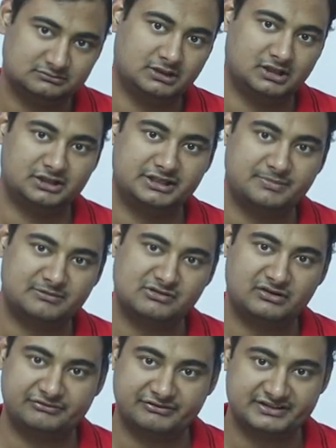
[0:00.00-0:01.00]
uh,
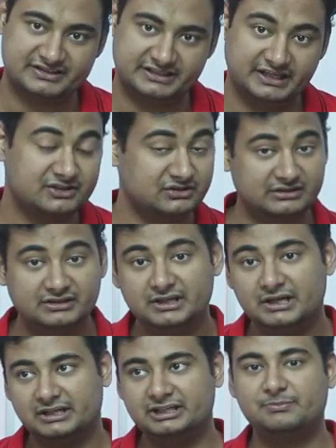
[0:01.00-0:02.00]
department of defense needed so
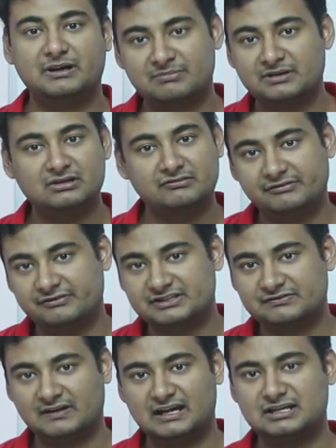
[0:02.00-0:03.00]
department of
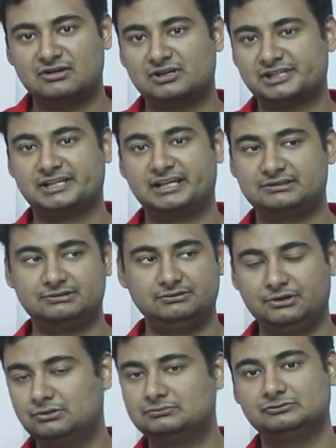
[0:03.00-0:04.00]
defense flat out is like
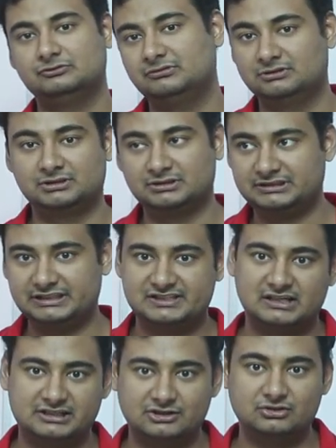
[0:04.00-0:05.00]
no uh, they
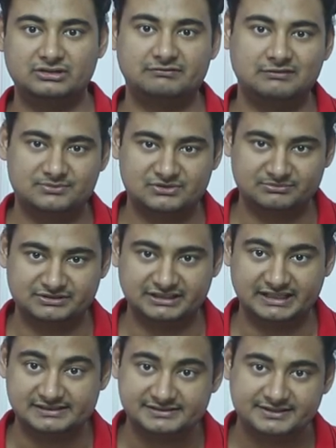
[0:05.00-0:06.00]
started to develop
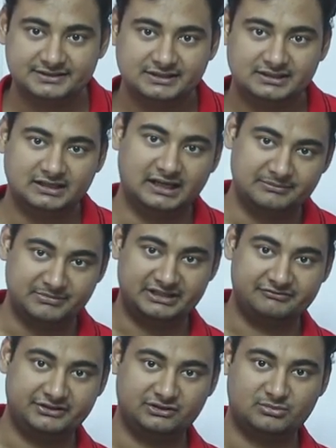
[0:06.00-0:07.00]
something else i
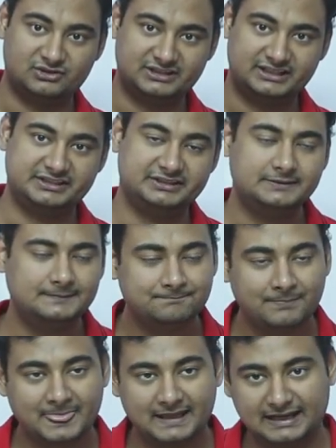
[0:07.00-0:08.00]
made a video about that here
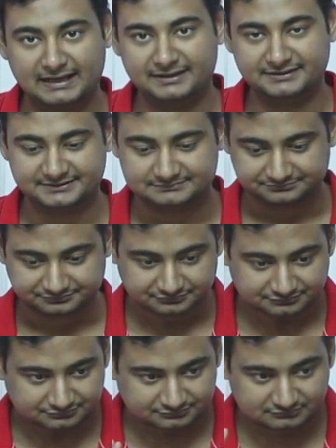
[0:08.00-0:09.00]
and
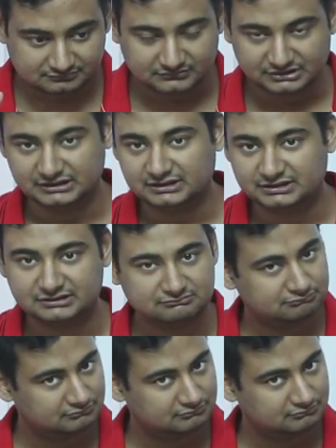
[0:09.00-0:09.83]
uh,